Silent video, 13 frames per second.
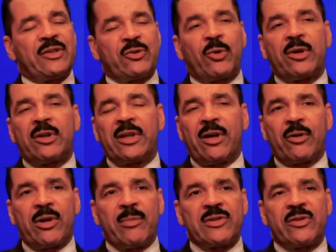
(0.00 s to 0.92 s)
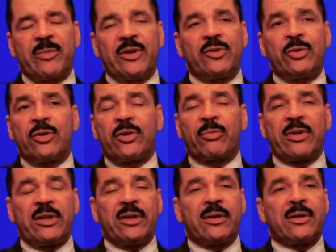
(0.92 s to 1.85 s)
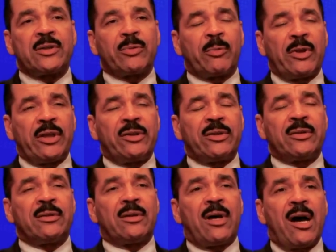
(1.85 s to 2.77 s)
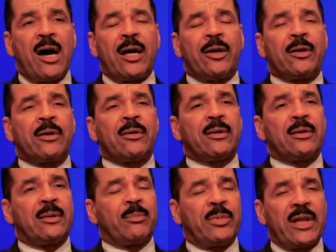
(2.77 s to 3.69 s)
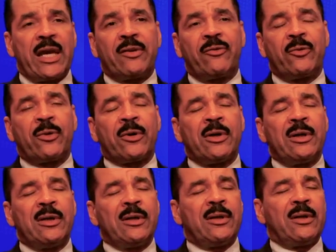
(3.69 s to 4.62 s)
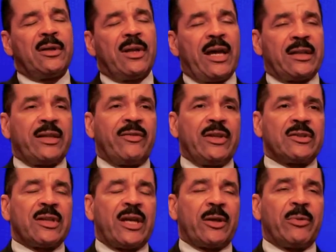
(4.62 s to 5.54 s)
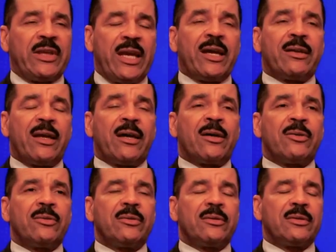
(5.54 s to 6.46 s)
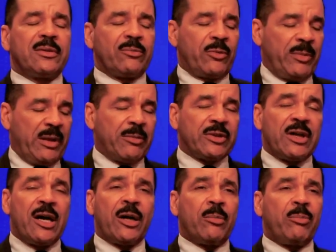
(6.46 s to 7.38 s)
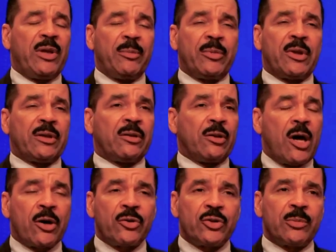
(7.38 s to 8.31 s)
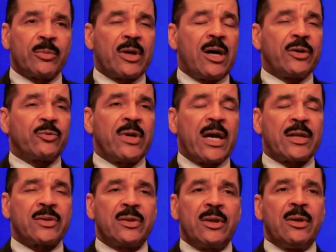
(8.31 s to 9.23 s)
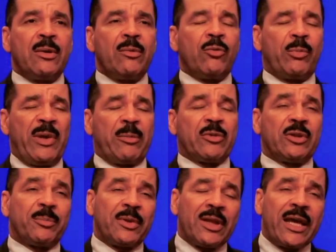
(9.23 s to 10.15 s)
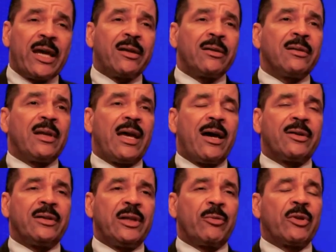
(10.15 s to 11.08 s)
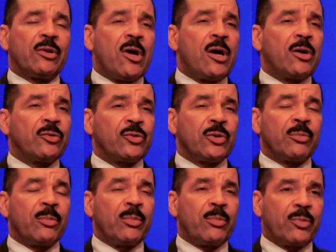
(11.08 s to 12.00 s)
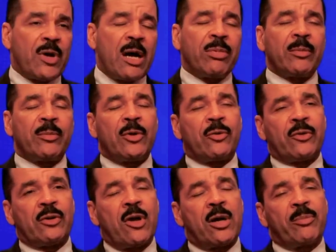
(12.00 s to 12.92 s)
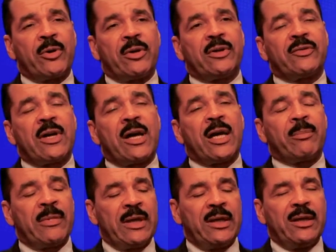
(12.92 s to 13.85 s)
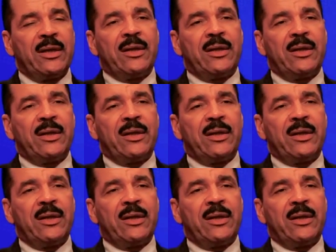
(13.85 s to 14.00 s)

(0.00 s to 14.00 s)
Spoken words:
Historically, our agreements have been 2 to 3 years. We really couldn't hire and plan for activities like we can now. We'll be able to hire people on longer-term contracts. We'll be able to plan how to deal with a long-term problem over a long period of time,